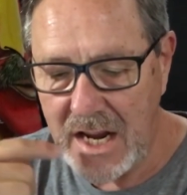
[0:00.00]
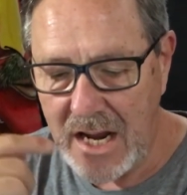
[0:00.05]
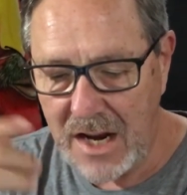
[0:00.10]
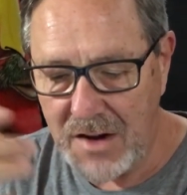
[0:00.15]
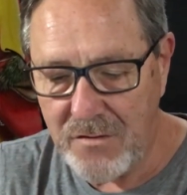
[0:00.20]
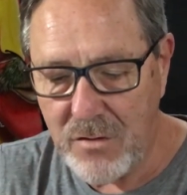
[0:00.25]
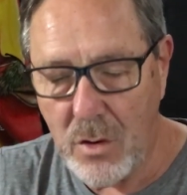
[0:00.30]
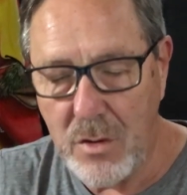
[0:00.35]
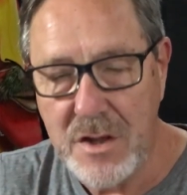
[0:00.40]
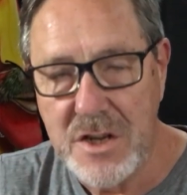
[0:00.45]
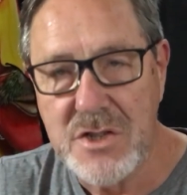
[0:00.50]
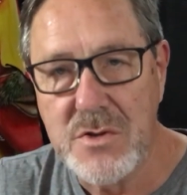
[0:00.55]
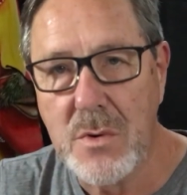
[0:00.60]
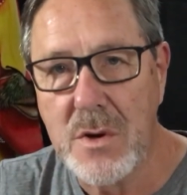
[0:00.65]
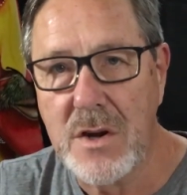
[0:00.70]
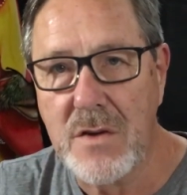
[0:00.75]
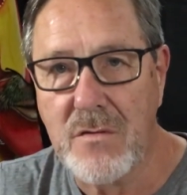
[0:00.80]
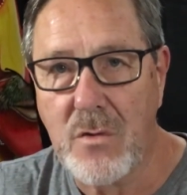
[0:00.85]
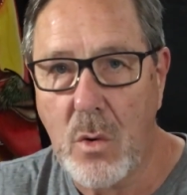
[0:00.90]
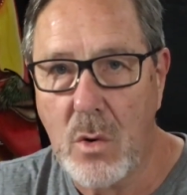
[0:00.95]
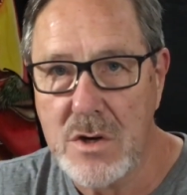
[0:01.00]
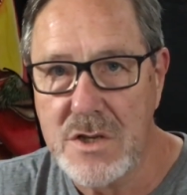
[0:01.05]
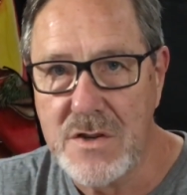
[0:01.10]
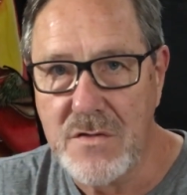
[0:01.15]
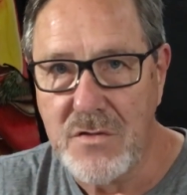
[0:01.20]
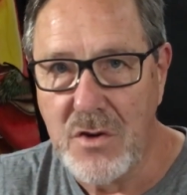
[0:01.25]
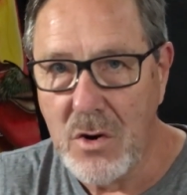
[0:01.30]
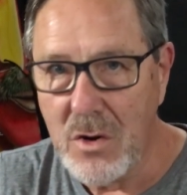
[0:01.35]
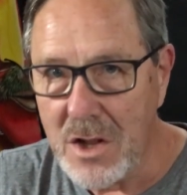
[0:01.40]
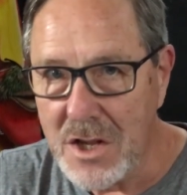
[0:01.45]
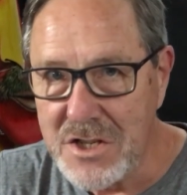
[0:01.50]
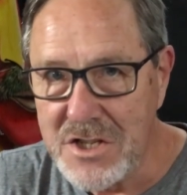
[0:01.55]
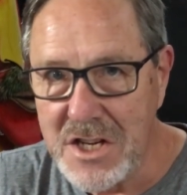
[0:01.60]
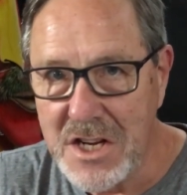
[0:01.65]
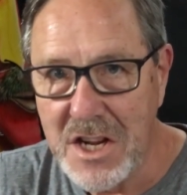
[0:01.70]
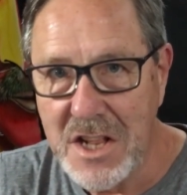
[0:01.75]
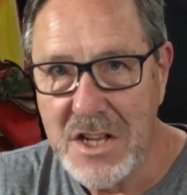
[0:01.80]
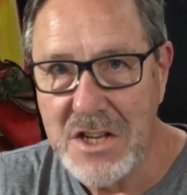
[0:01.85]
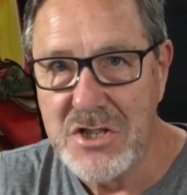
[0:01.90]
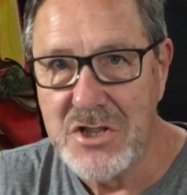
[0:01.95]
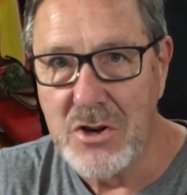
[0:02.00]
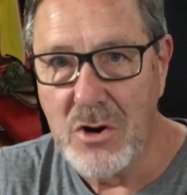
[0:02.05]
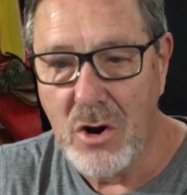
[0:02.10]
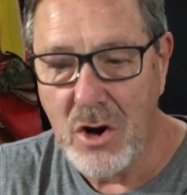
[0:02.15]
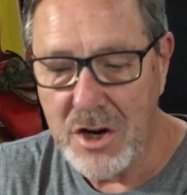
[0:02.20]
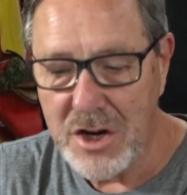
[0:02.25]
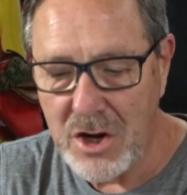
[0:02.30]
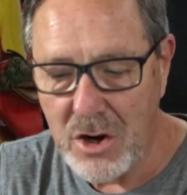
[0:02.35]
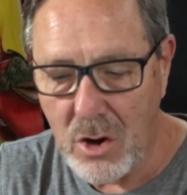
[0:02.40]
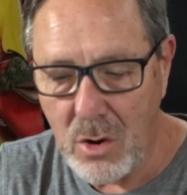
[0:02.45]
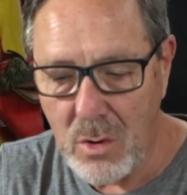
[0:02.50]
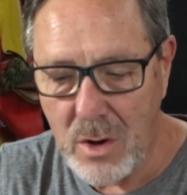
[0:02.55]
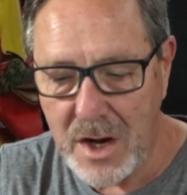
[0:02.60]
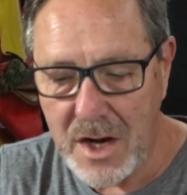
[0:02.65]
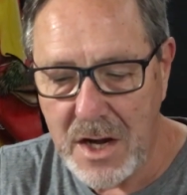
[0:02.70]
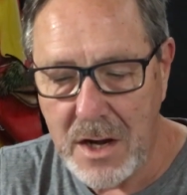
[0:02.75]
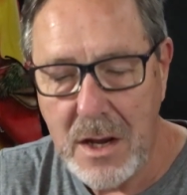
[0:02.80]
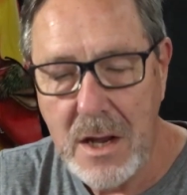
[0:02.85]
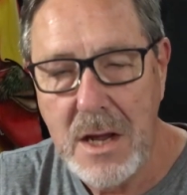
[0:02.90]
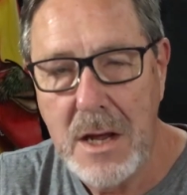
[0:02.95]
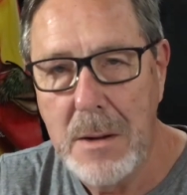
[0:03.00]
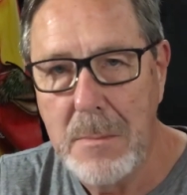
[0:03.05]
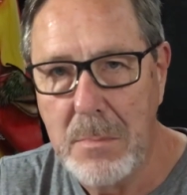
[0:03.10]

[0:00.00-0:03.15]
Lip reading: And for this one, of course, if you're listening to this, you're on here already,